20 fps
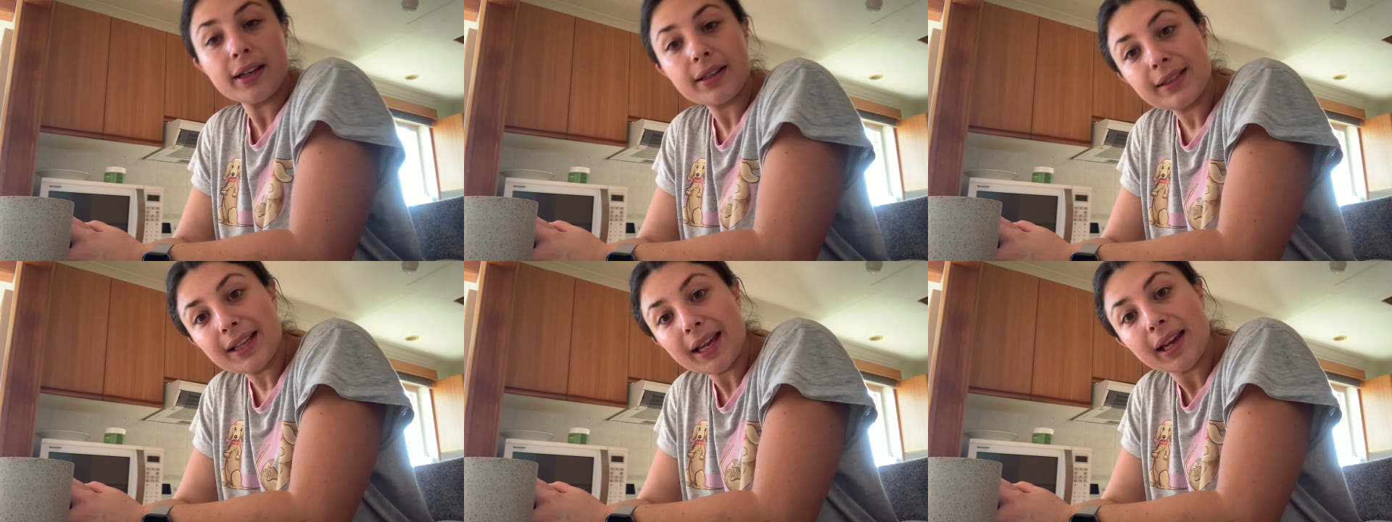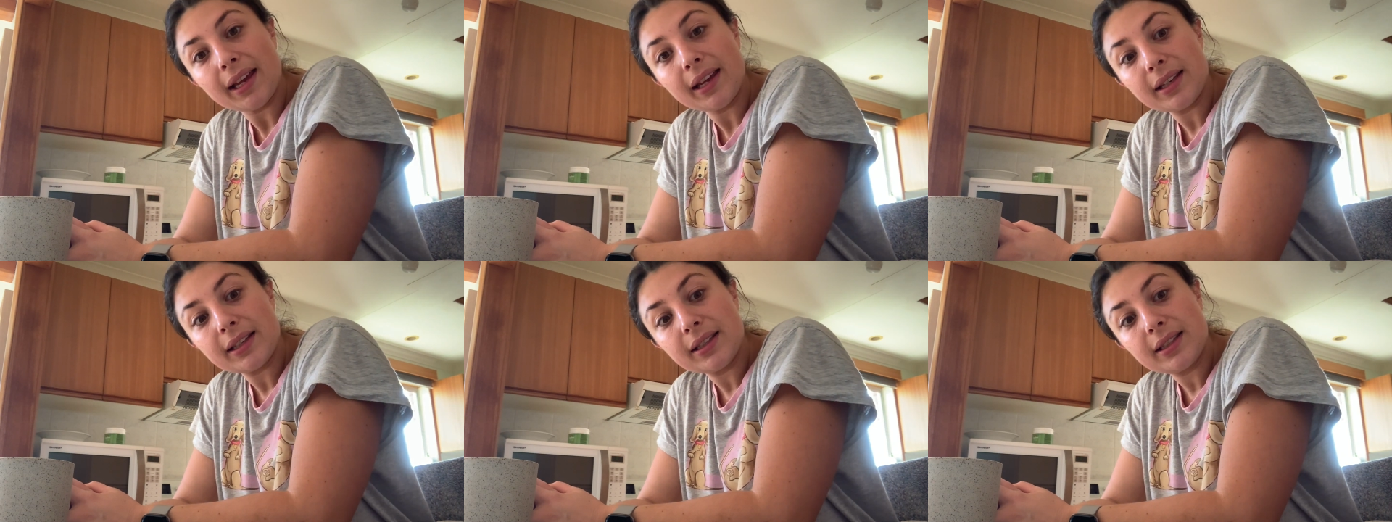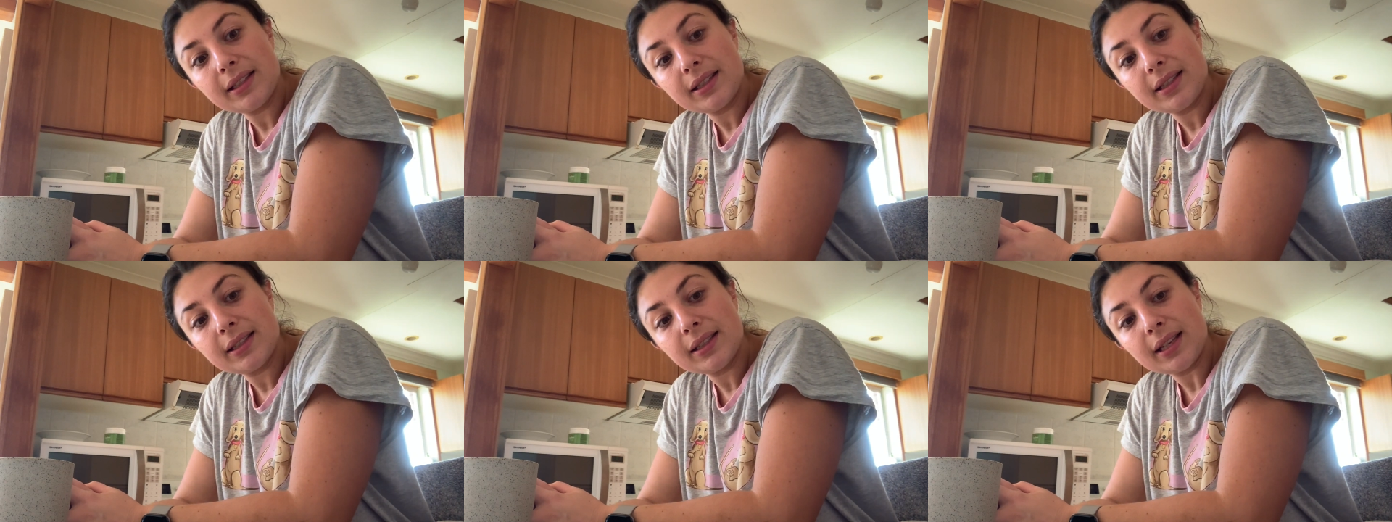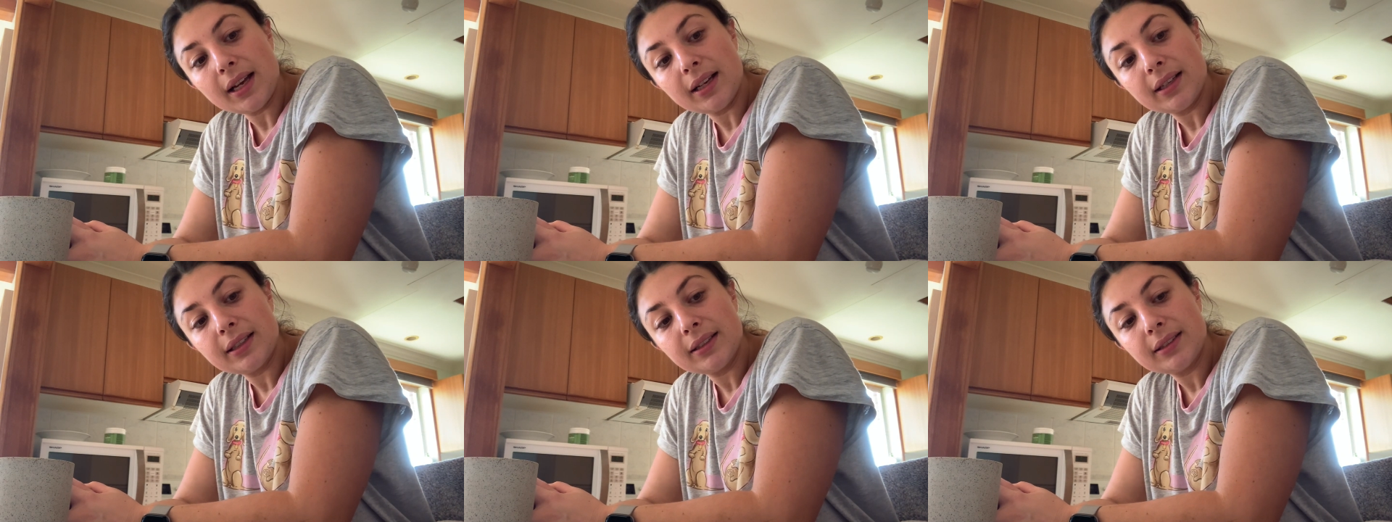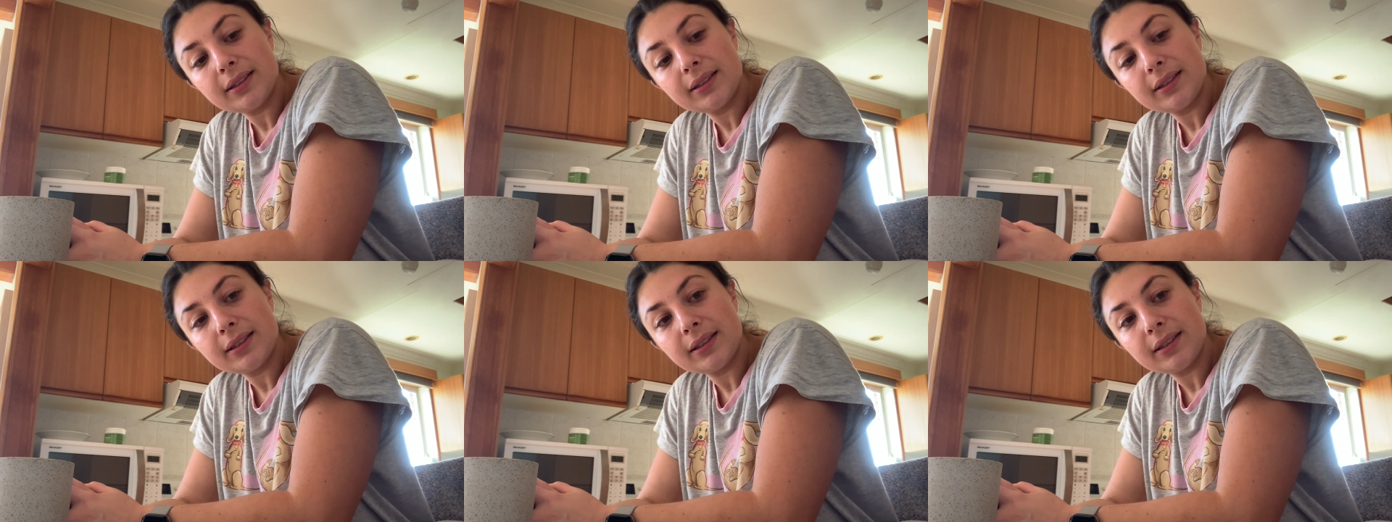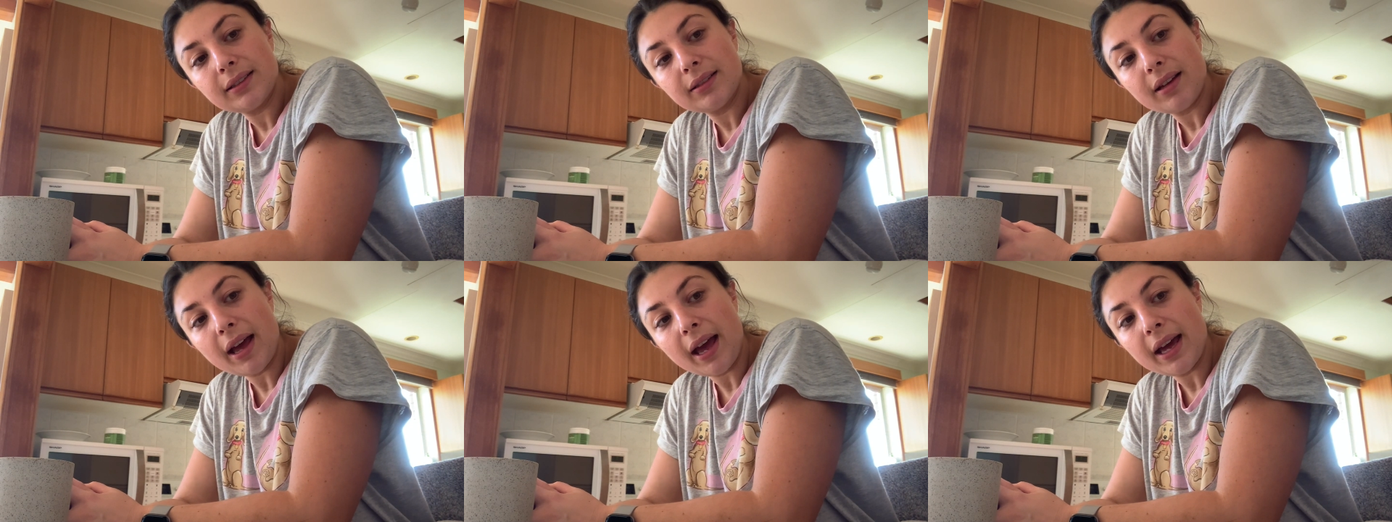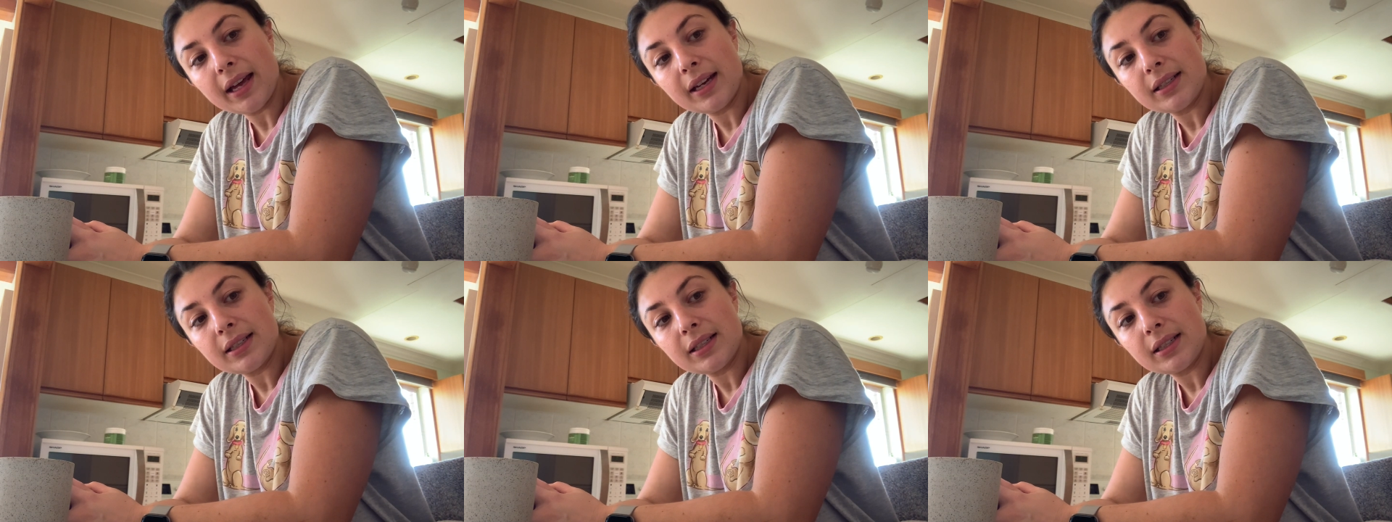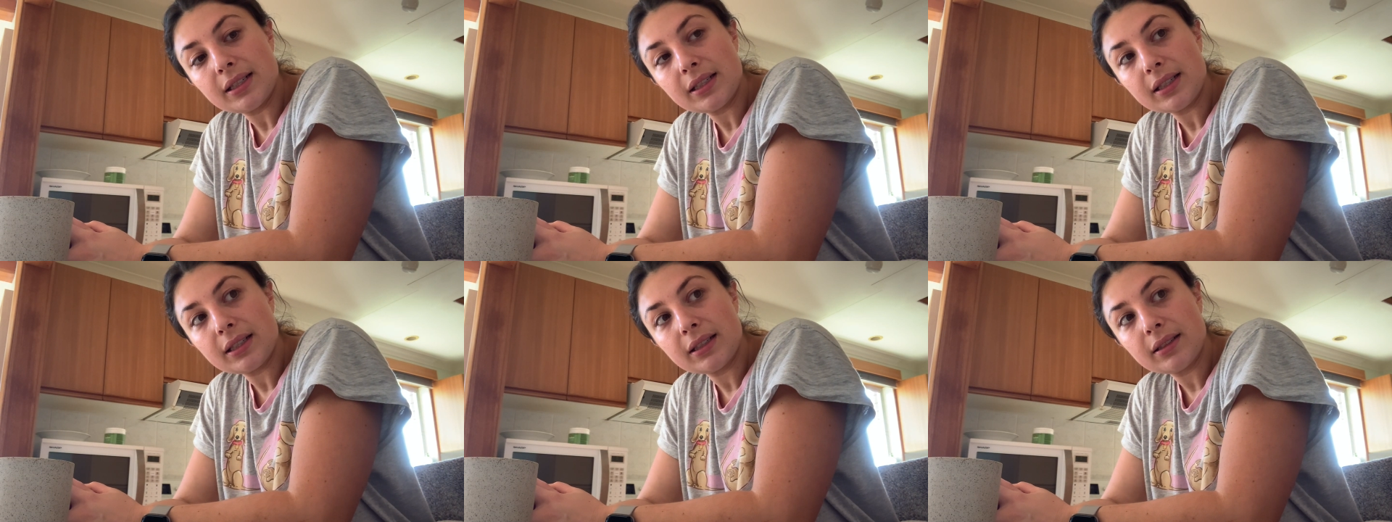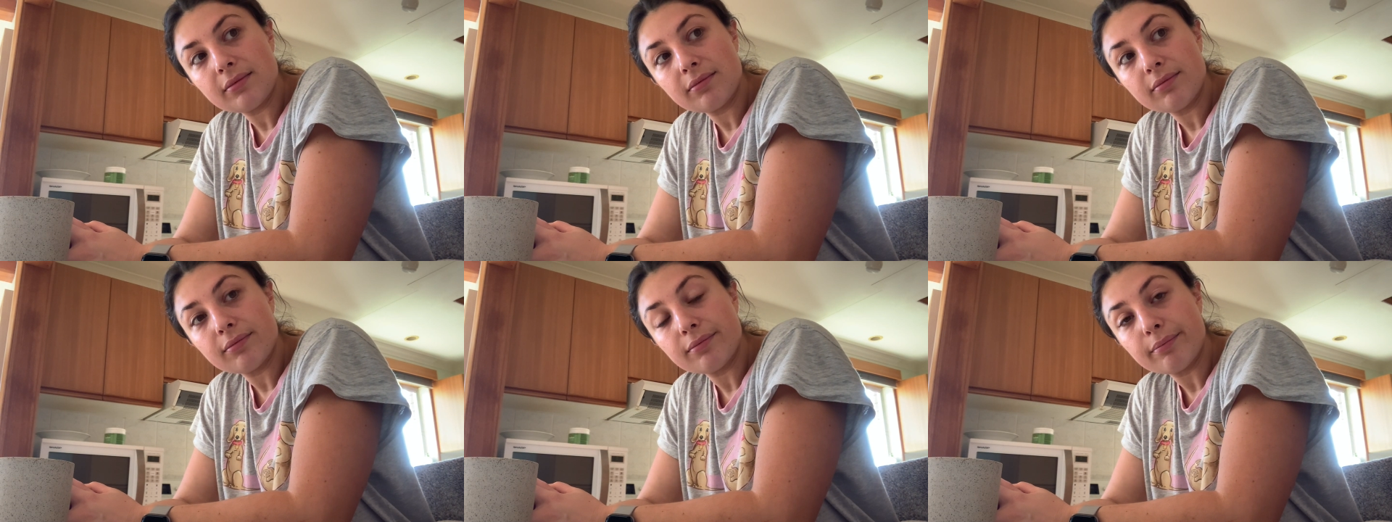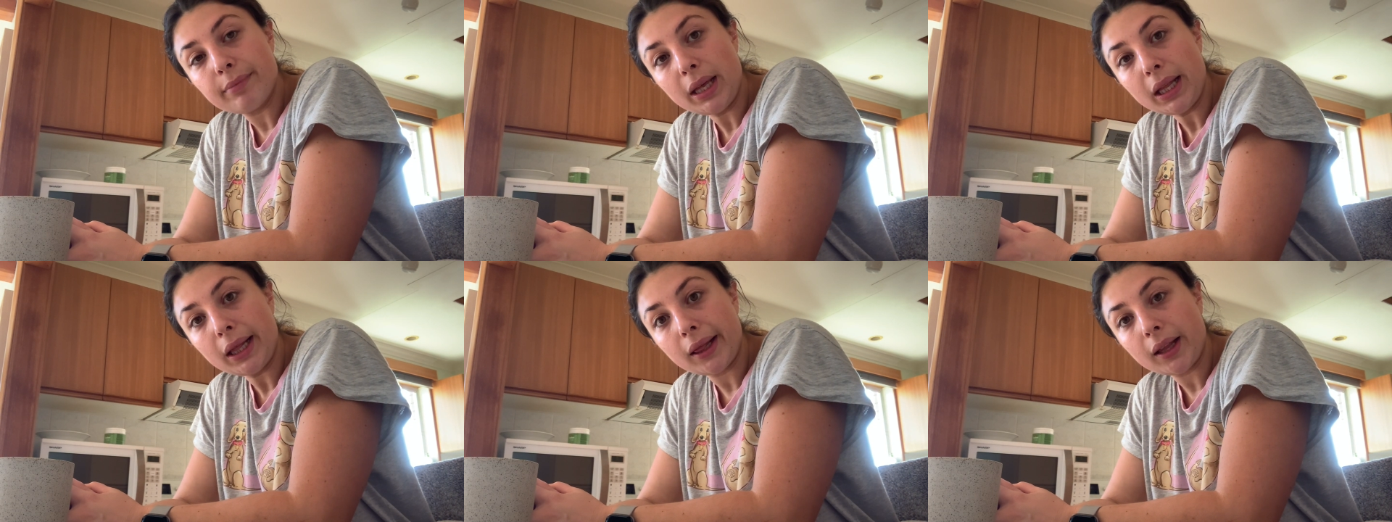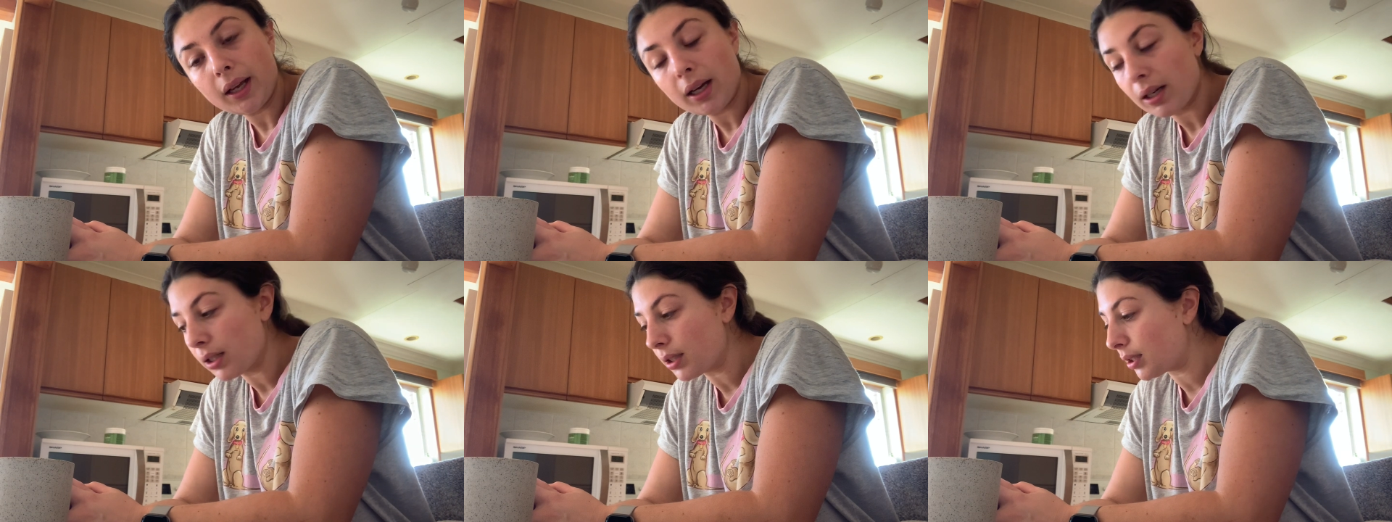seeds and milk.